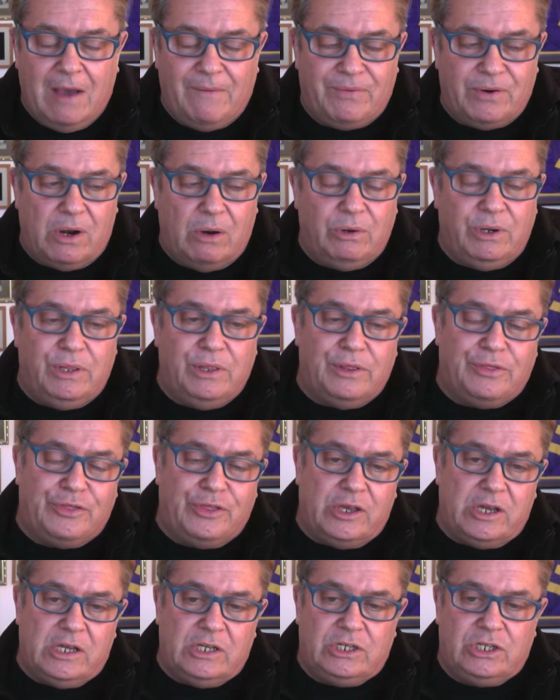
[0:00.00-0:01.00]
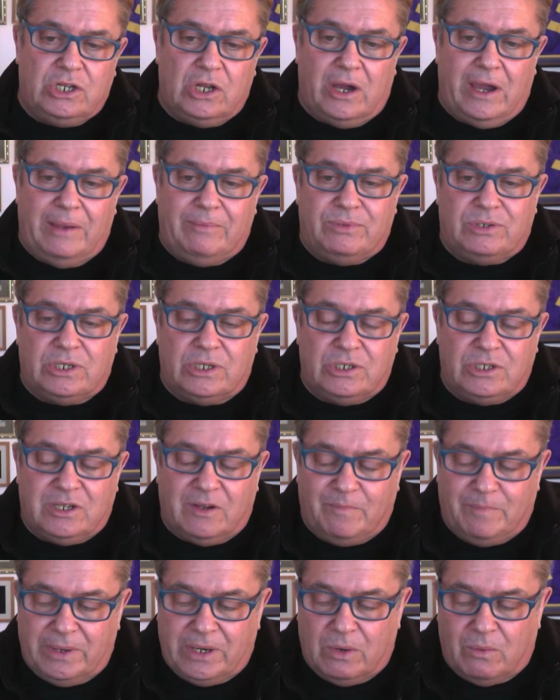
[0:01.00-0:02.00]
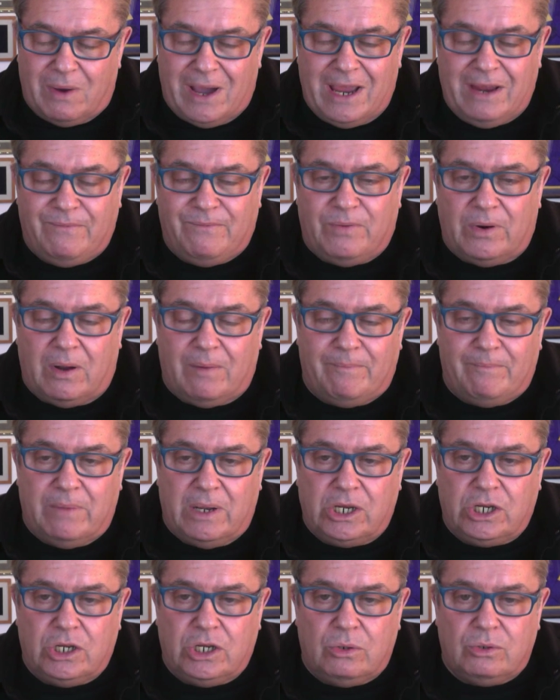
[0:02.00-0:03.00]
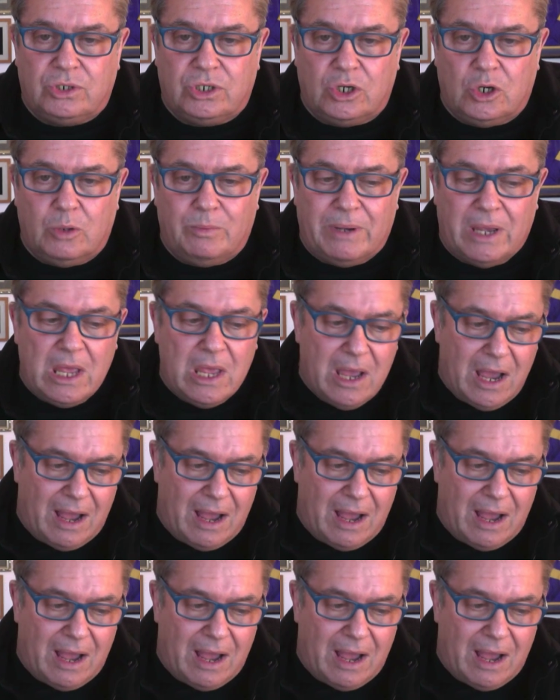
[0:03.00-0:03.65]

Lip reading: For only the third time since I've been away from YouTube,